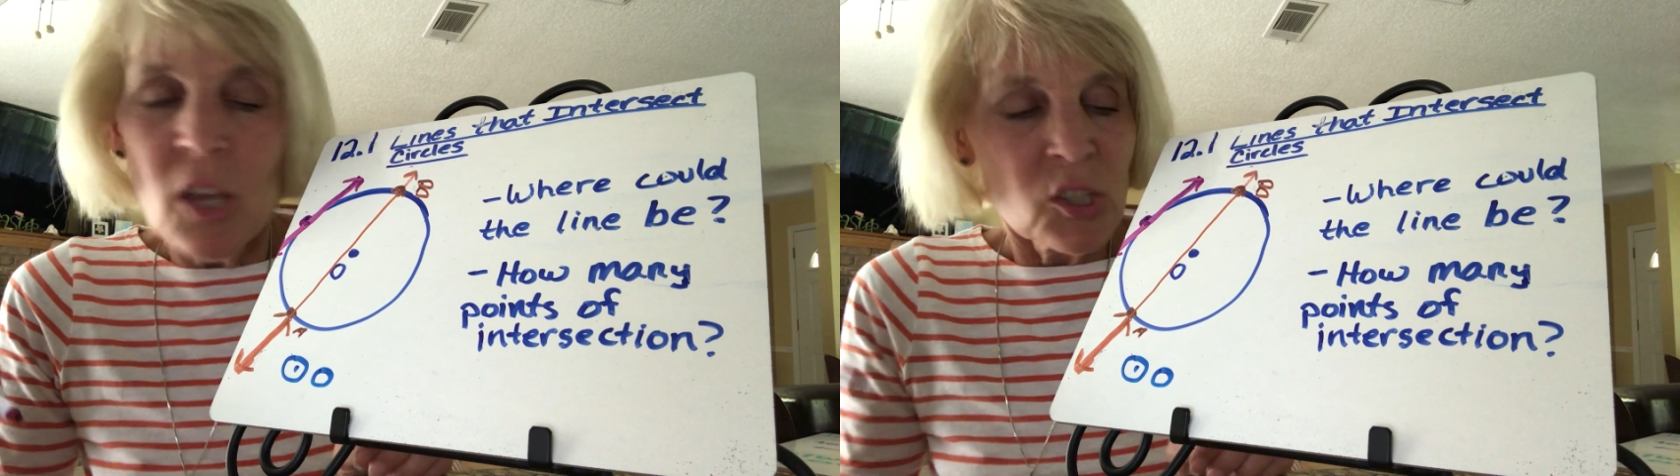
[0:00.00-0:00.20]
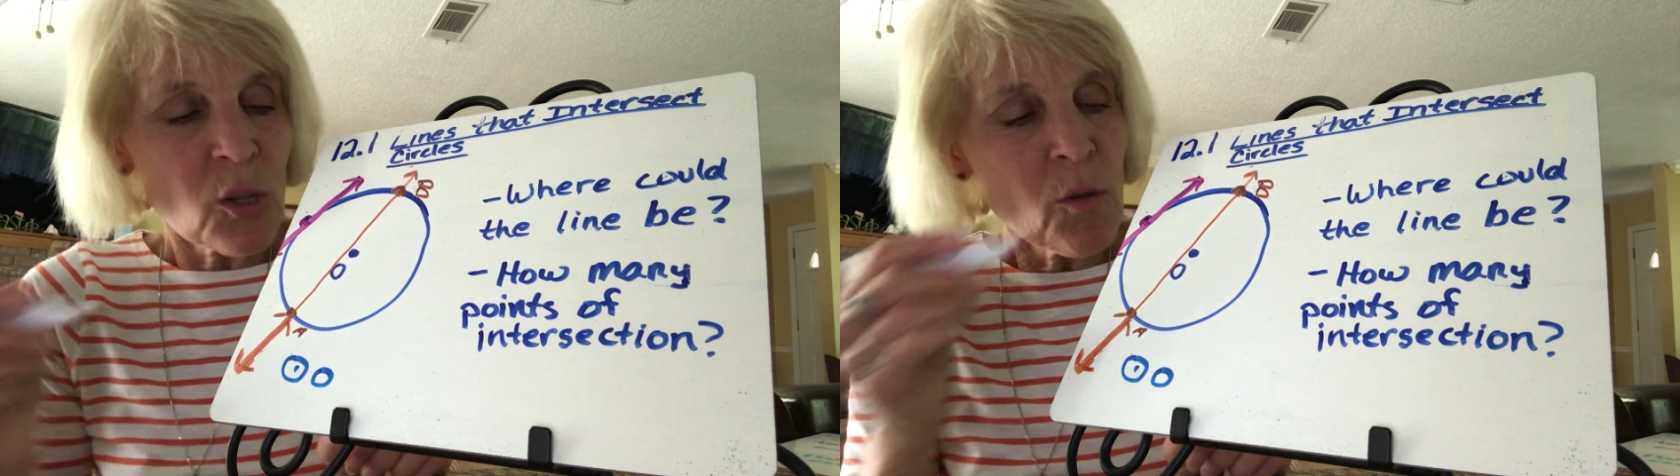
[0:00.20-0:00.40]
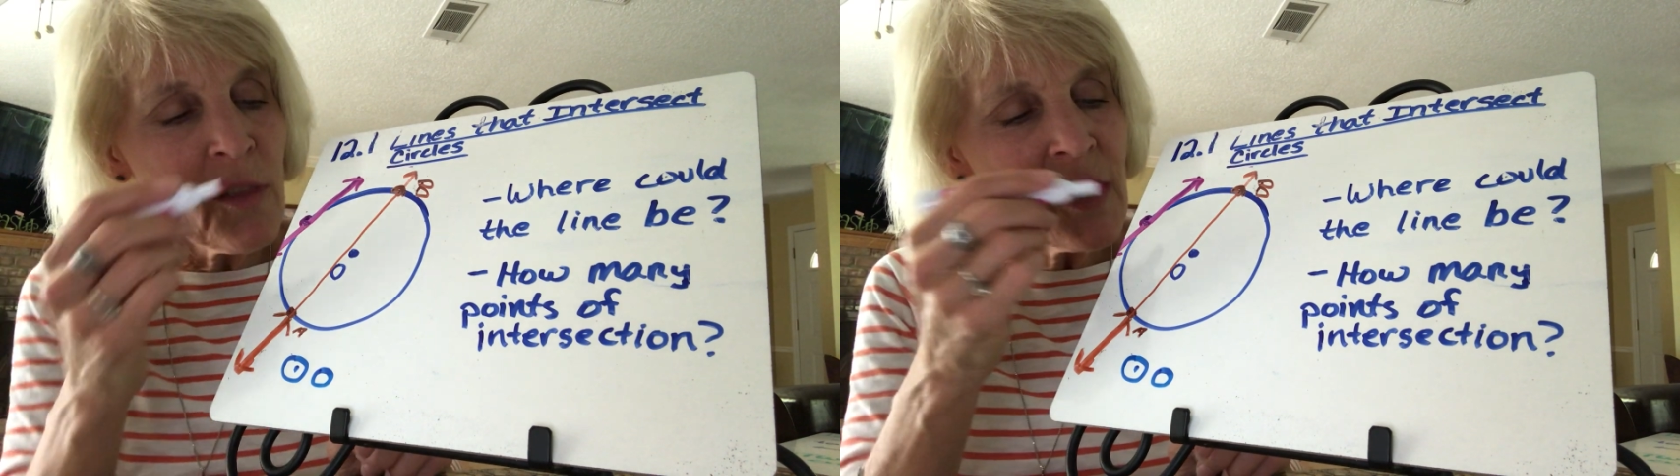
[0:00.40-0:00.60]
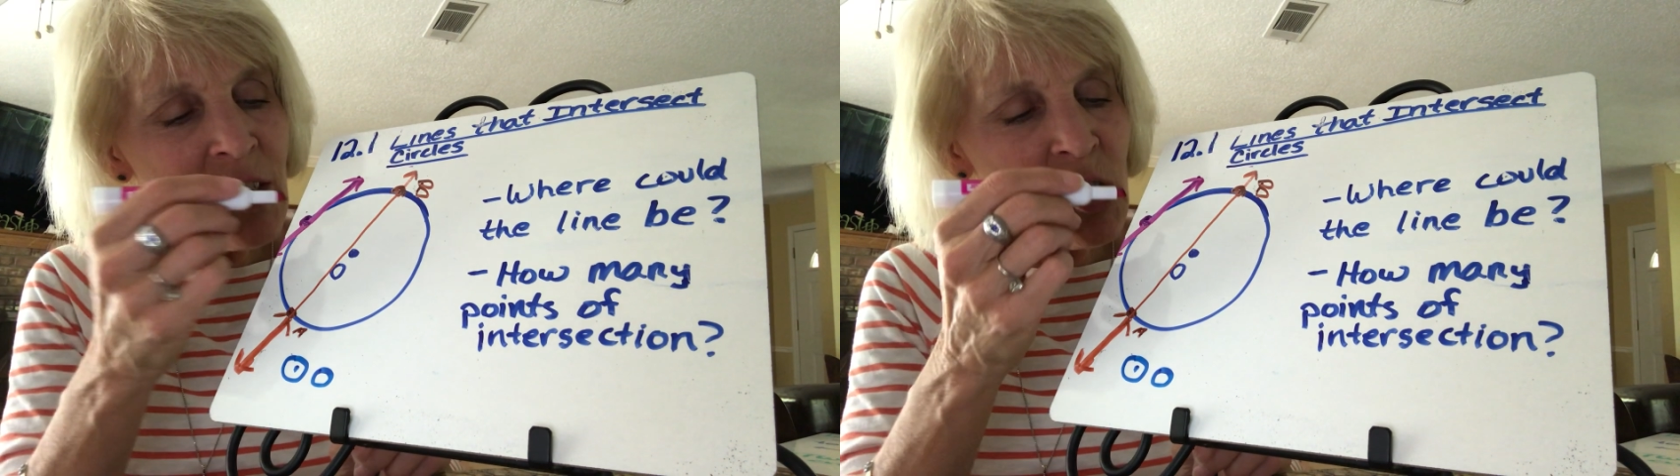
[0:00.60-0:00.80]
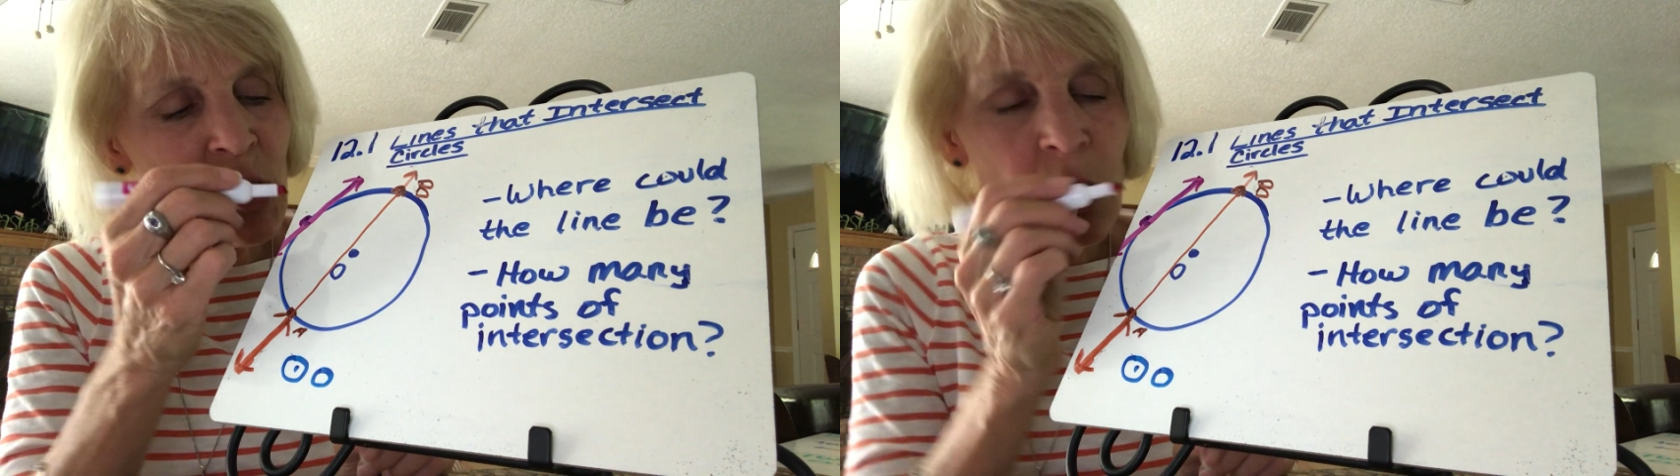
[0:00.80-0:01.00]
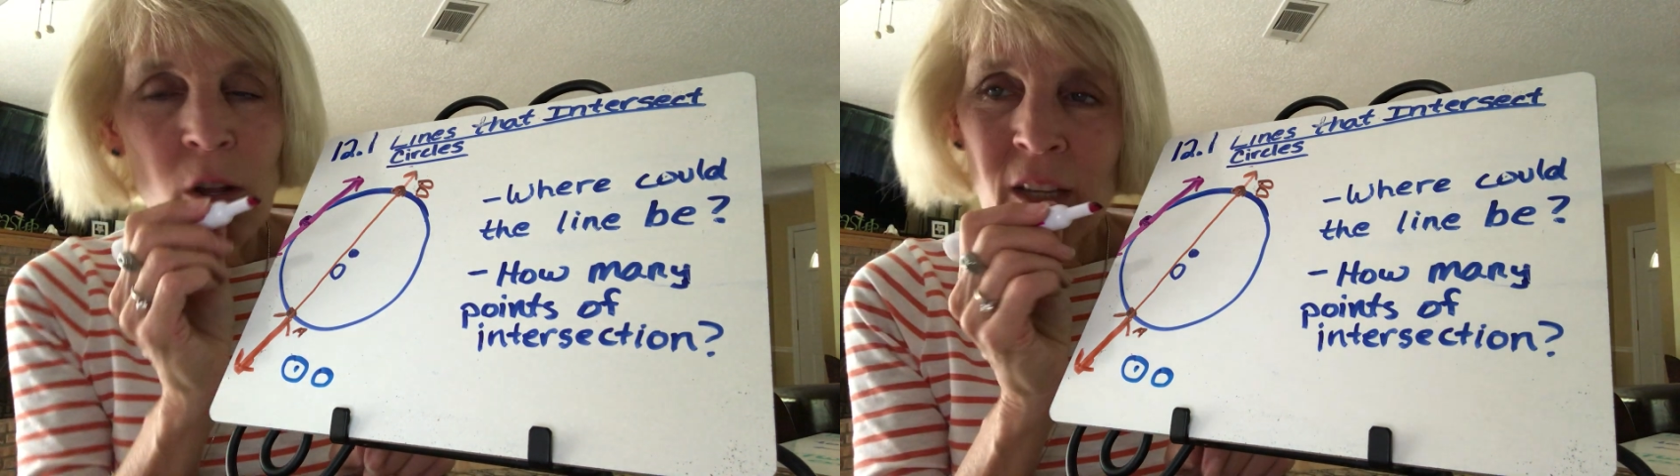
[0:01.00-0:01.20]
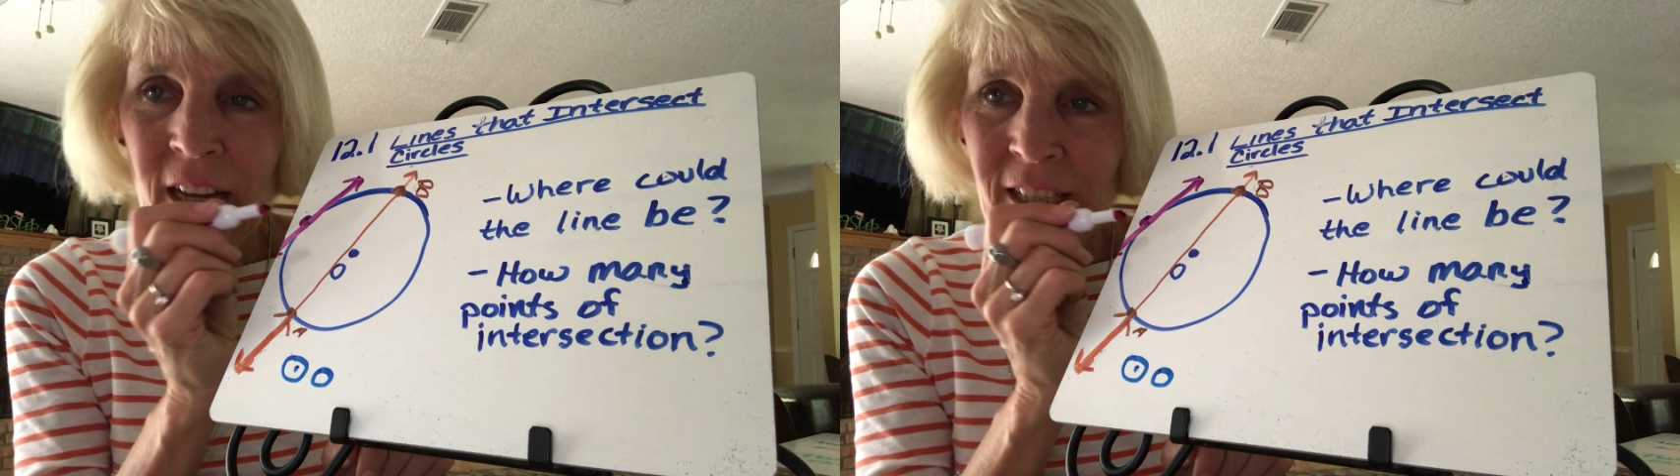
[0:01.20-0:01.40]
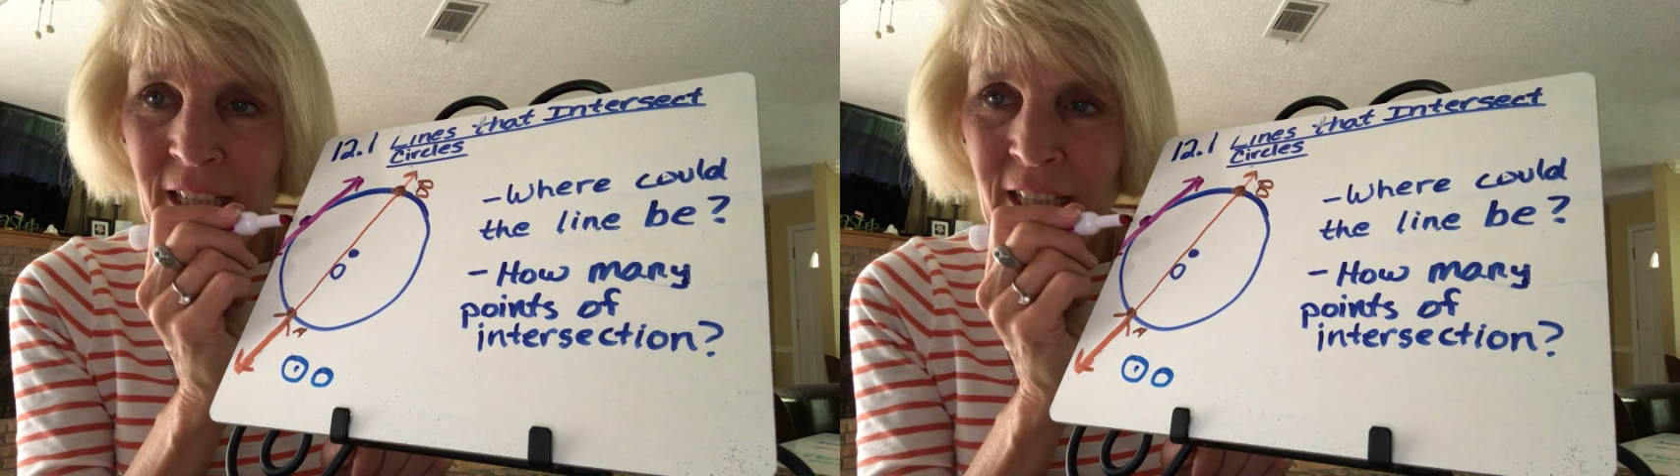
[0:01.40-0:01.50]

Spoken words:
So this is called a